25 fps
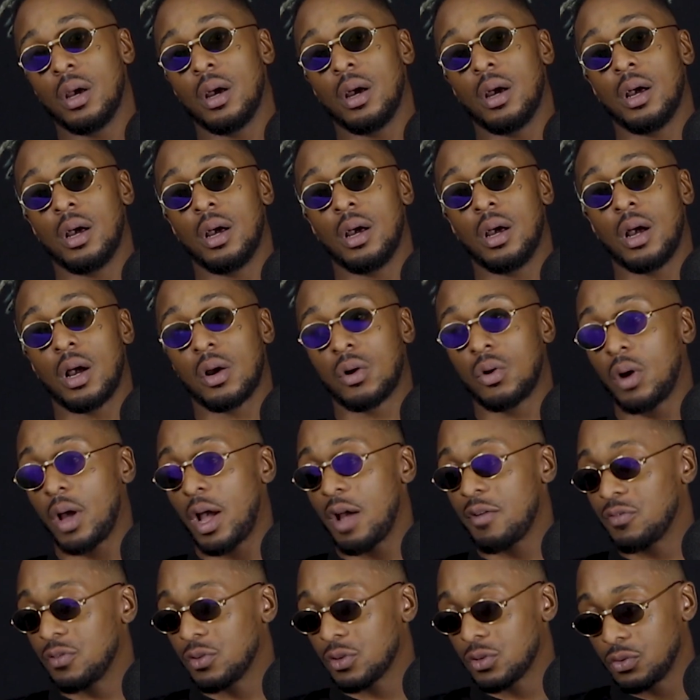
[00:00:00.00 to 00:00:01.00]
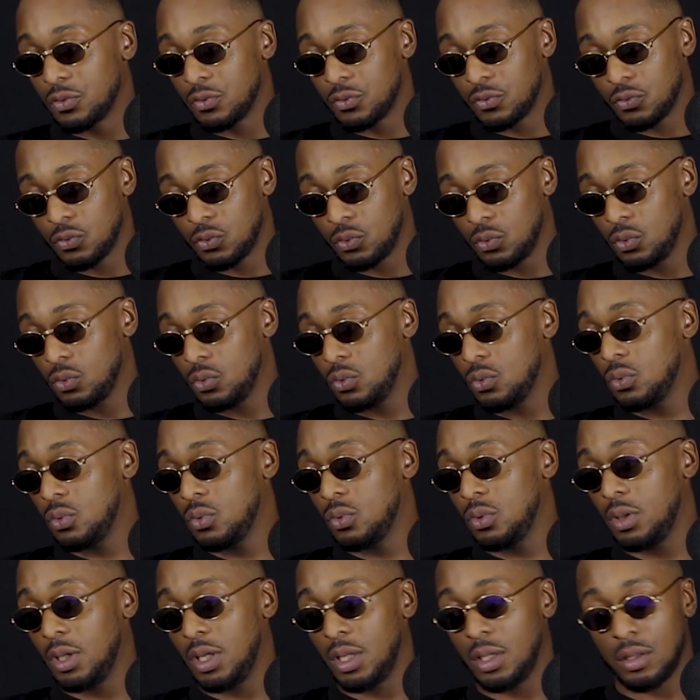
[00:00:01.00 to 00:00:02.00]
I cook African
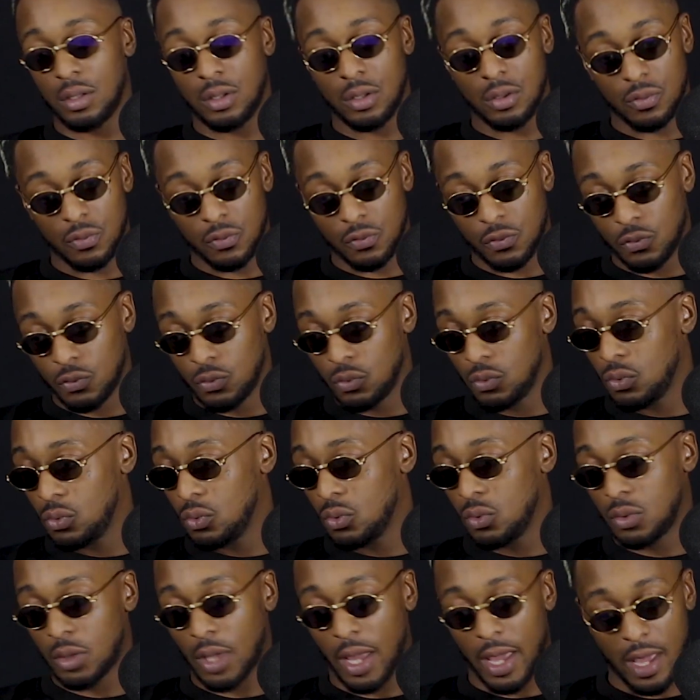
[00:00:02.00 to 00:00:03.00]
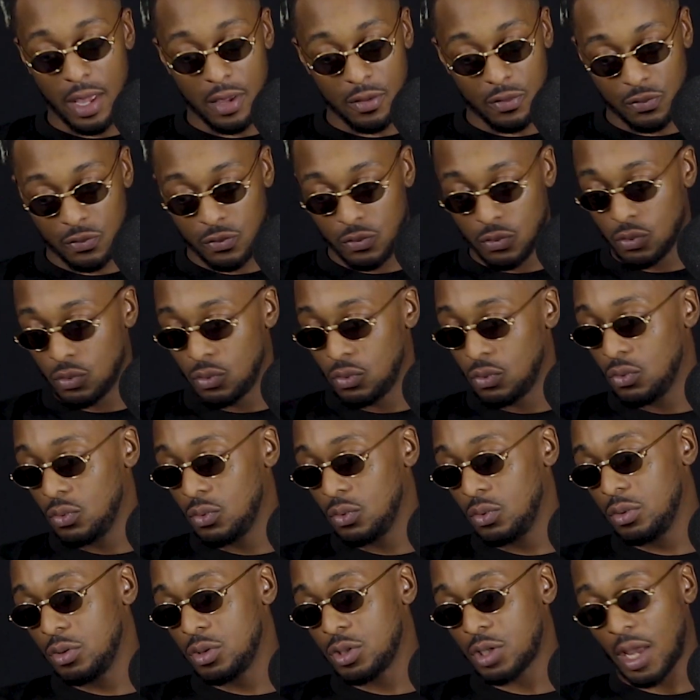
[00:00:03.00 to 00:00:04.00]
food, Indian food, Thai
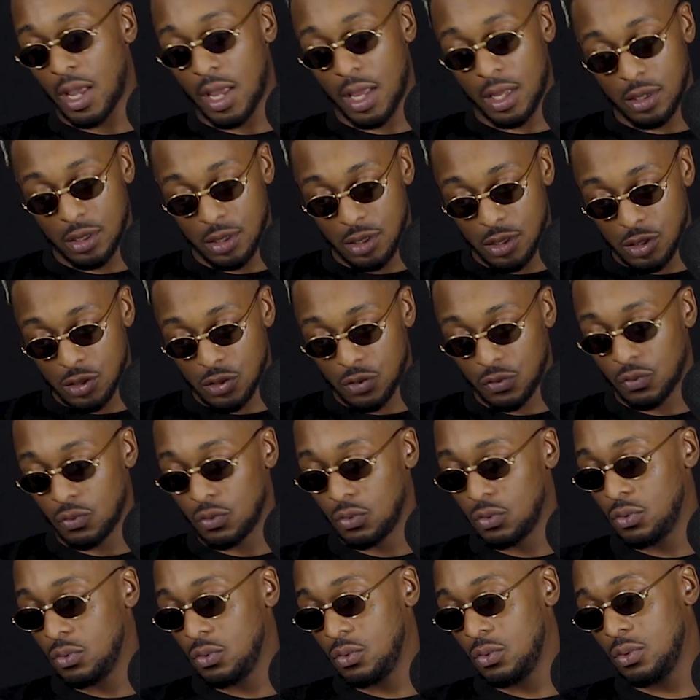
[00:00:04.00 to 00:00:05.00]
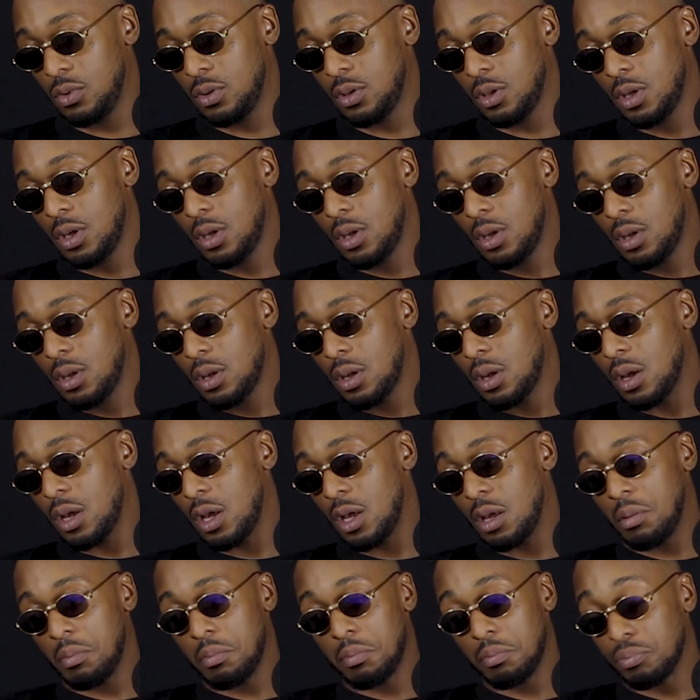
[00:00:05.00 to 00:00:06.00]
food, Chinese food,
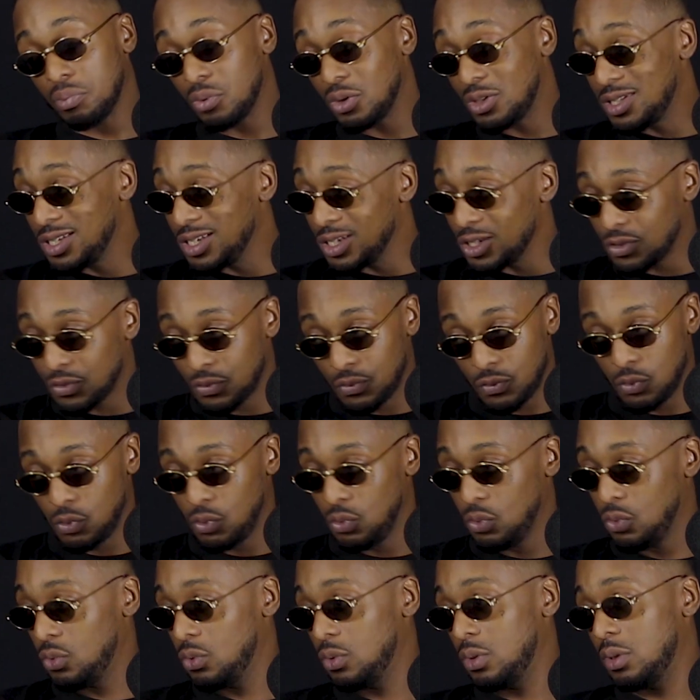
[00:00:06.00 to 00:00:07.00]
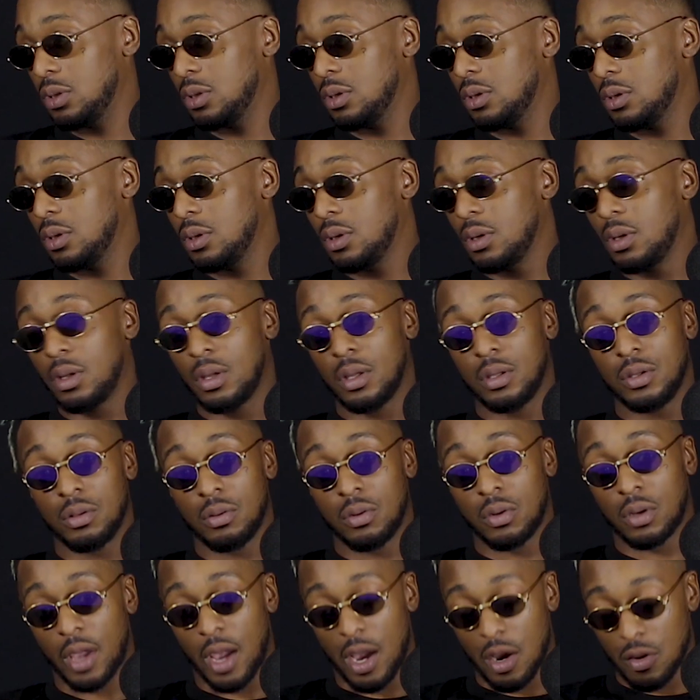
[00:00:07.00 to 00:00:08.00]
British food,
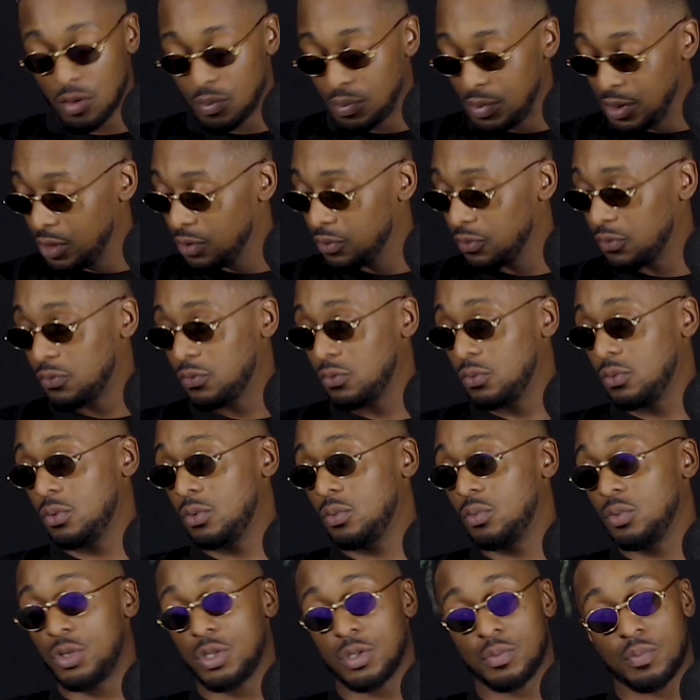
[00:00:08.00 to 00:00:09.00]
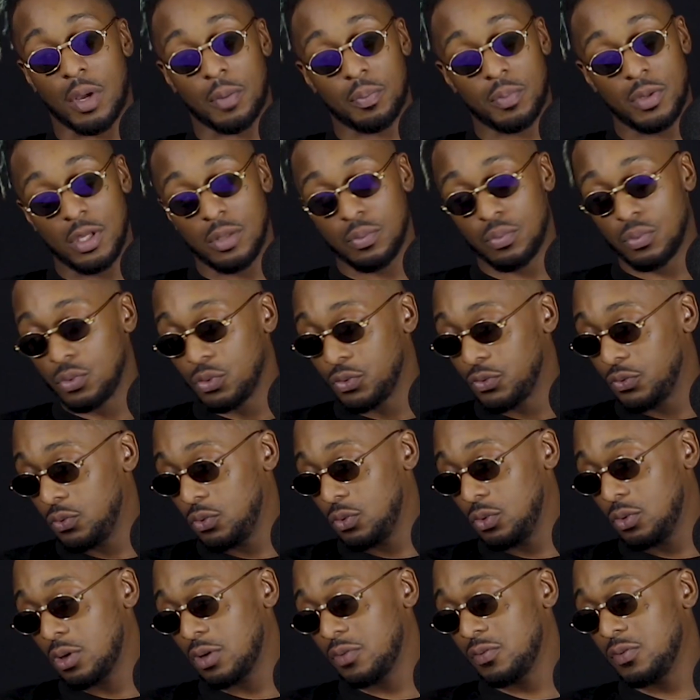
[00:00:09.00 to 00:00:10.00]
Caribbean food, which is my people's
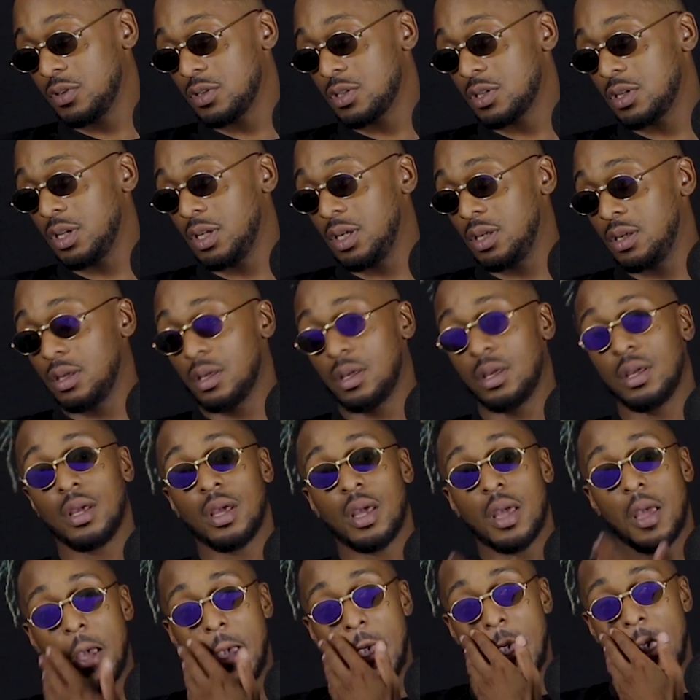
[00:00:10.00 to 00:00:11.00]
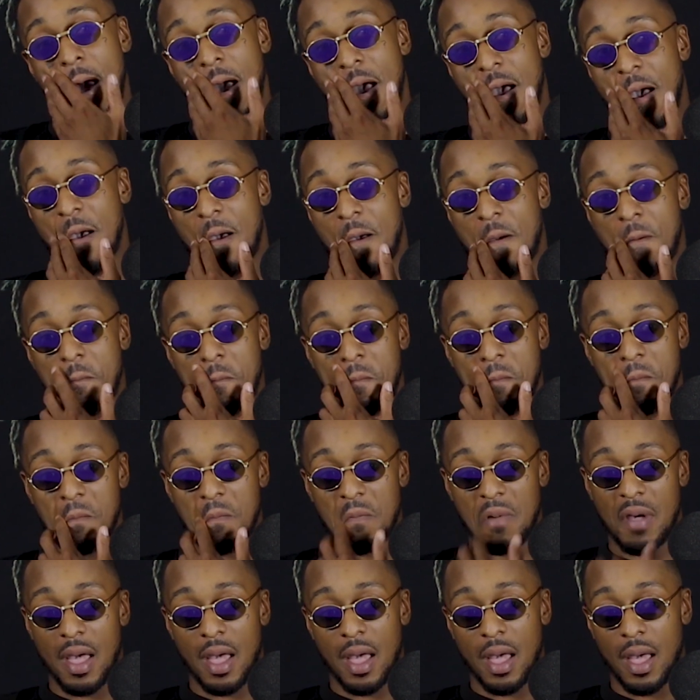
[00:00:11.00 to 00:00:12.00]
food, obviously. And
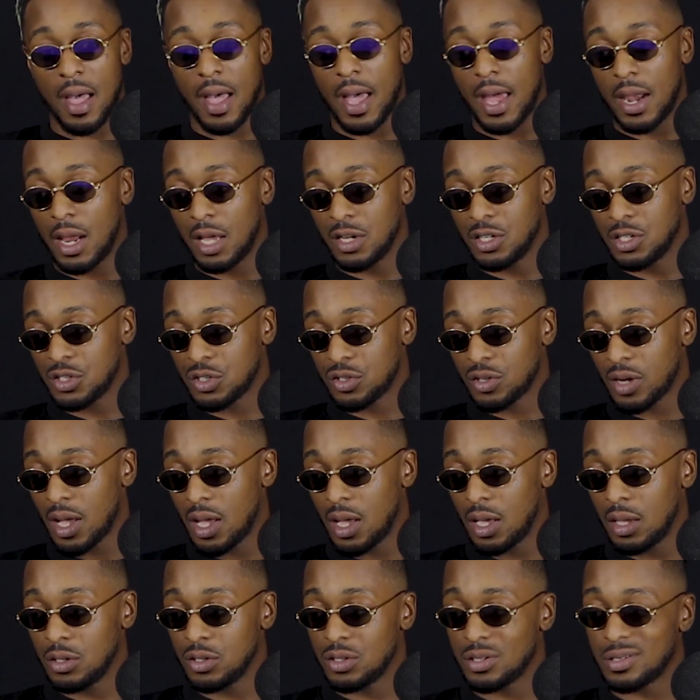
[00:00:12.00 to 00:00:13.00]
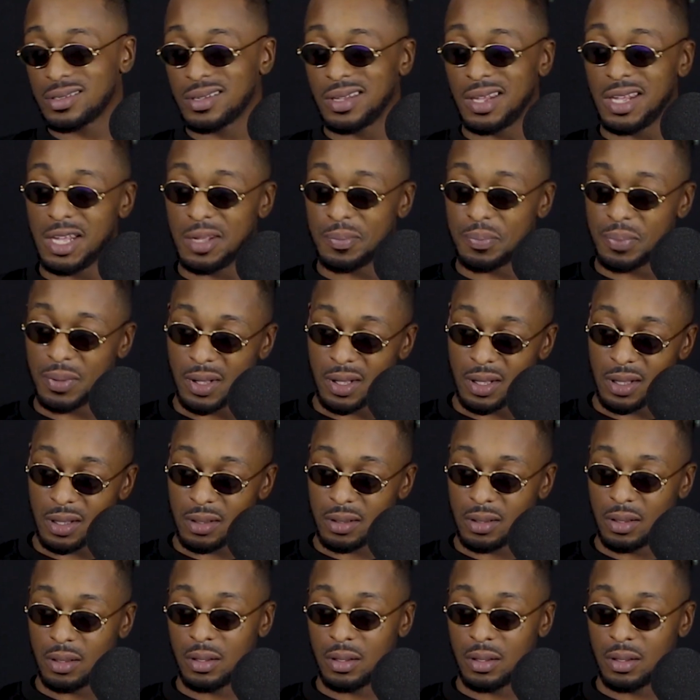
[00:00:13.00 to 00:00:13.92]
I just try and just keep it